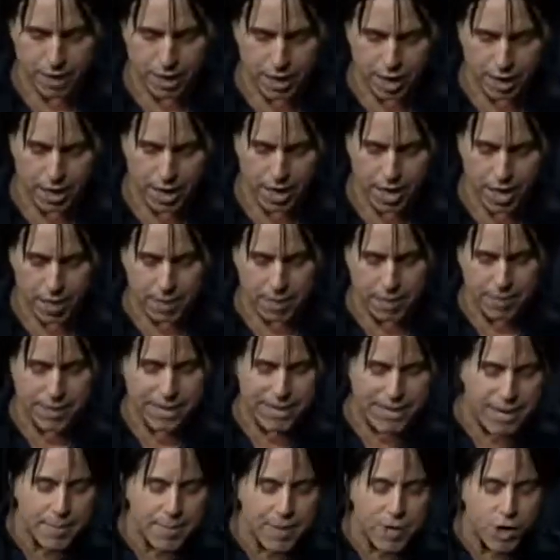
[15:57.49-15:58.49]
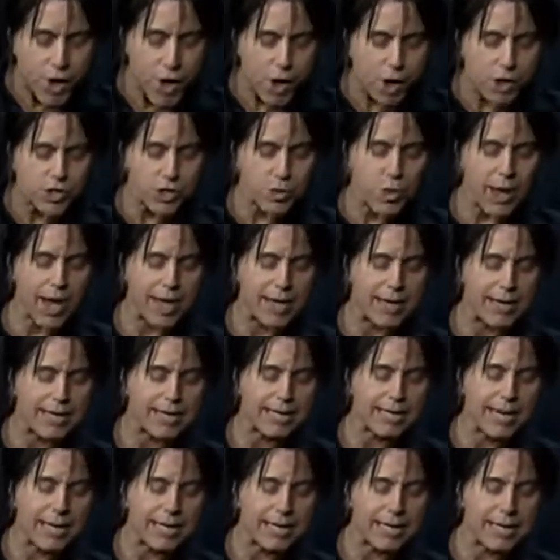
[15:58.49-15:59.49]
Okay, the pandemic also had a
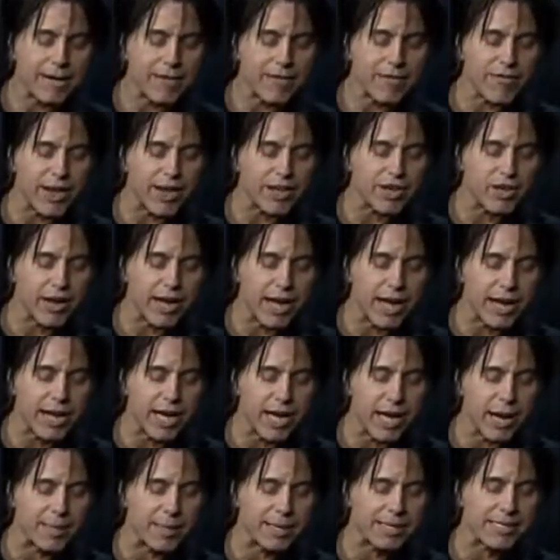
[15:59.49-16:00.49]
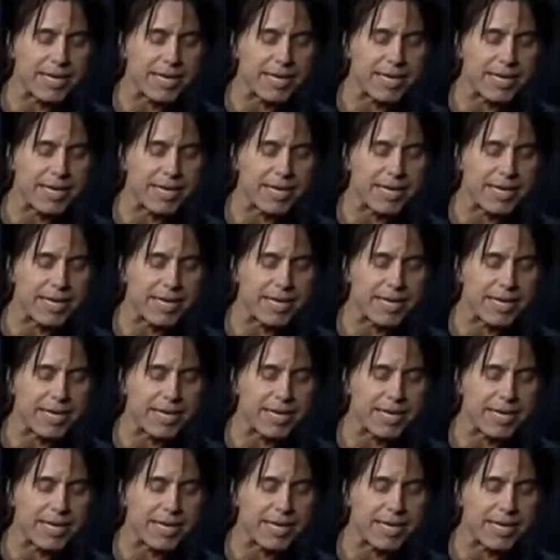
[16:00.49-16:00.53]
deadly effect on economics.